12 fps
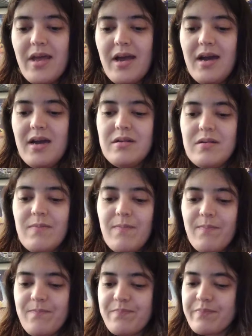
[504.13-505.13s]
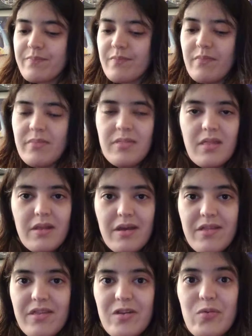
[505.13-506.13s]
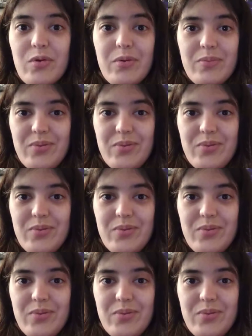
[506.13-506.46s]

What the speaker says: And I think we would